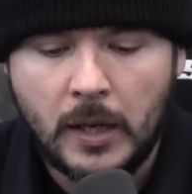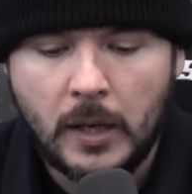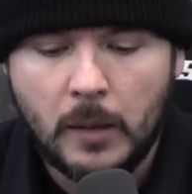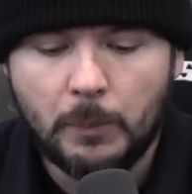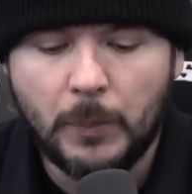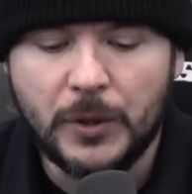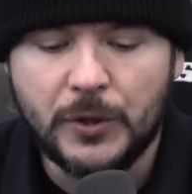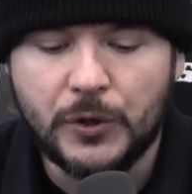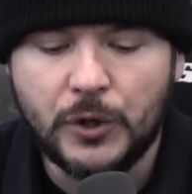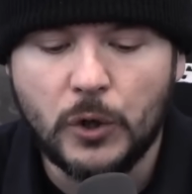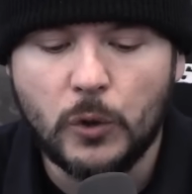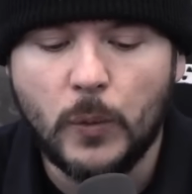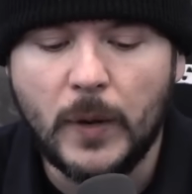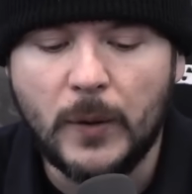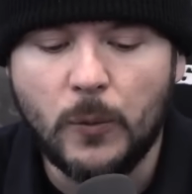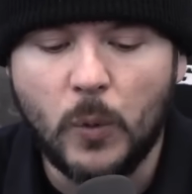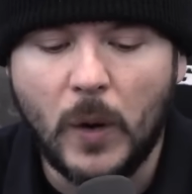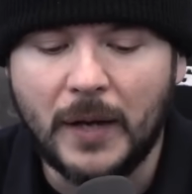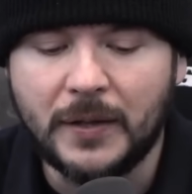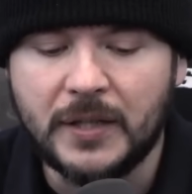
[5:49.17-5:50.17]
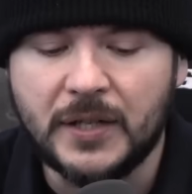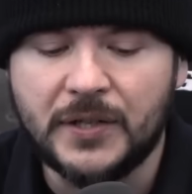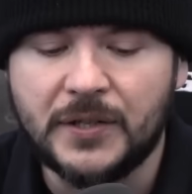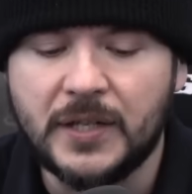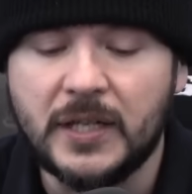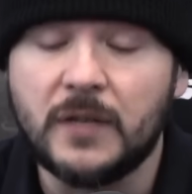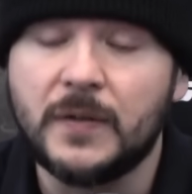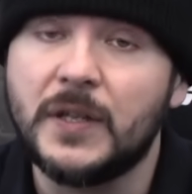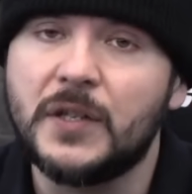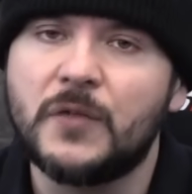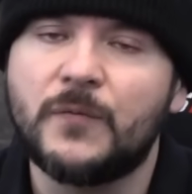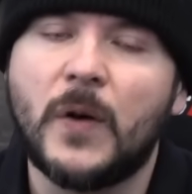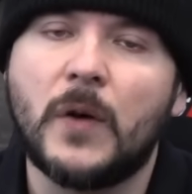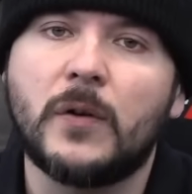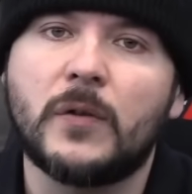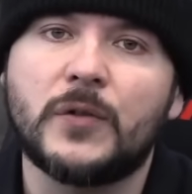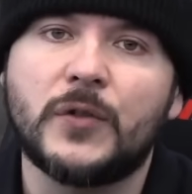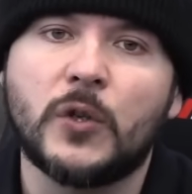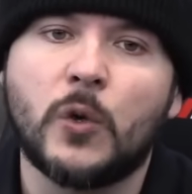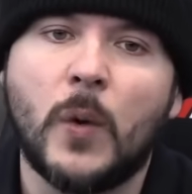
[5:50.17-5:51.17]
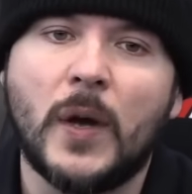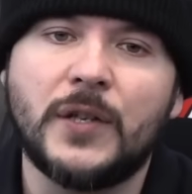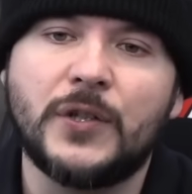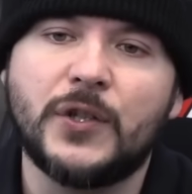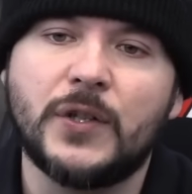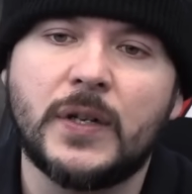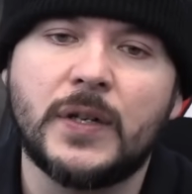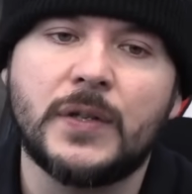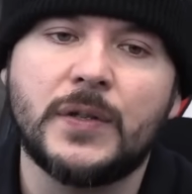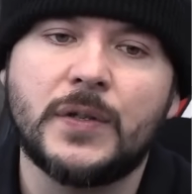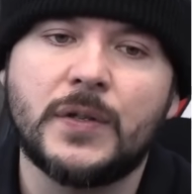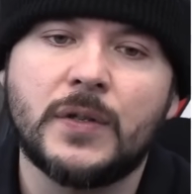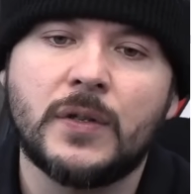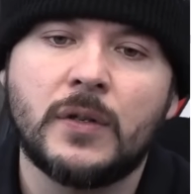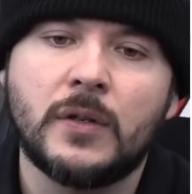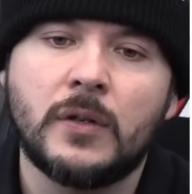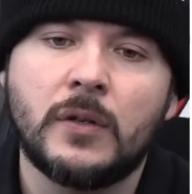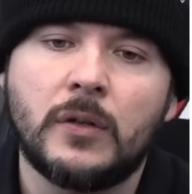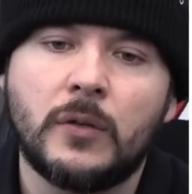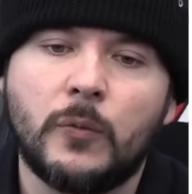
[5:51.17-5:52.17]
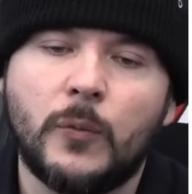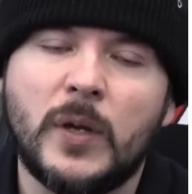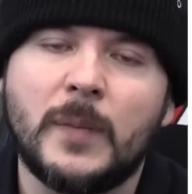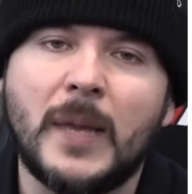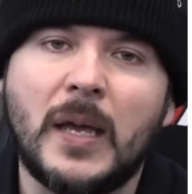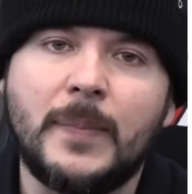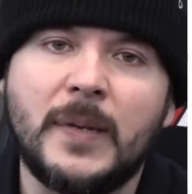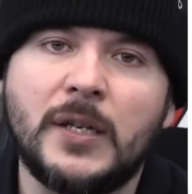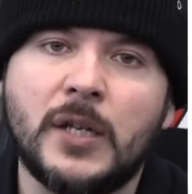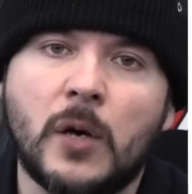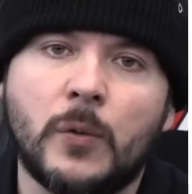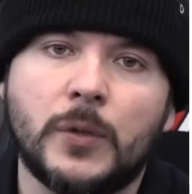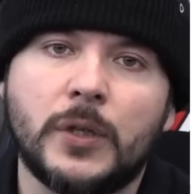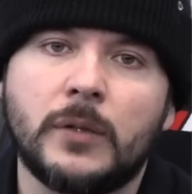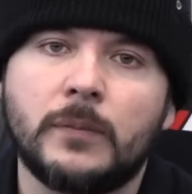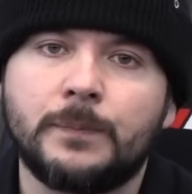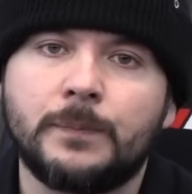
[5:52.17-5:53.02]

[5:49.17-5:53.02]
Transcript: But do we want to see these photos? The question is we maybe don't.